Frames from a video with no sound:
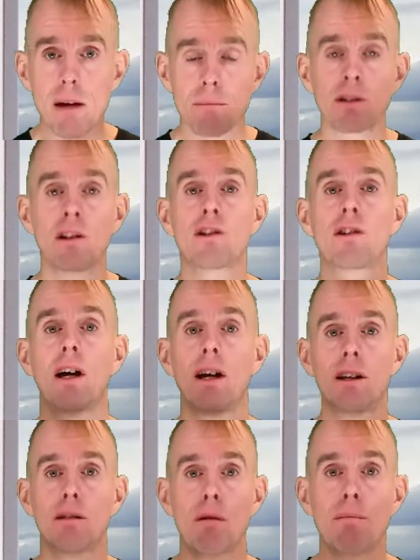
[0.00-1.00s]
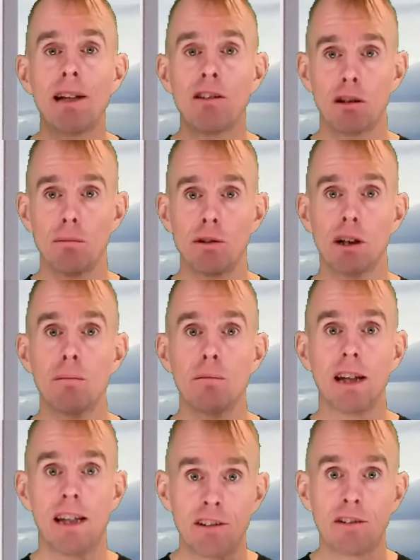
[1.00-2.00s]
because it's the momentum
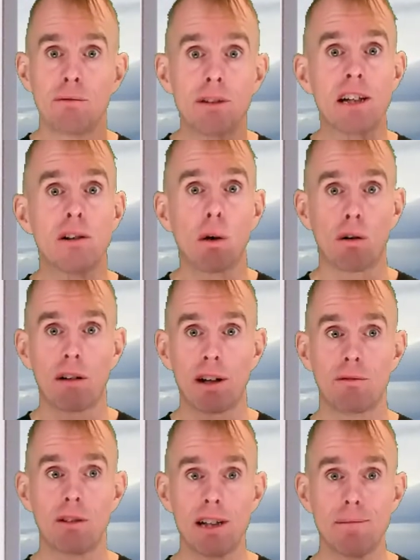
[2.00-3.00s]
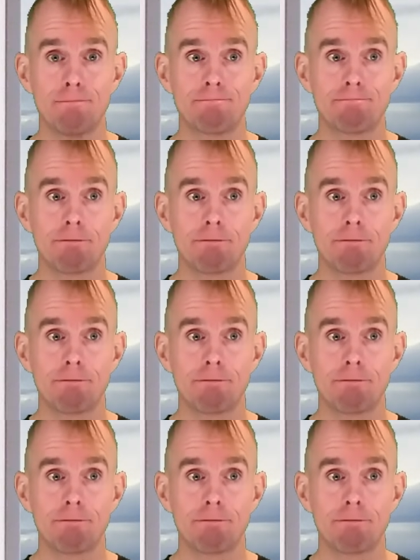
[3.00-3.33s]
terms is the V dot grad V.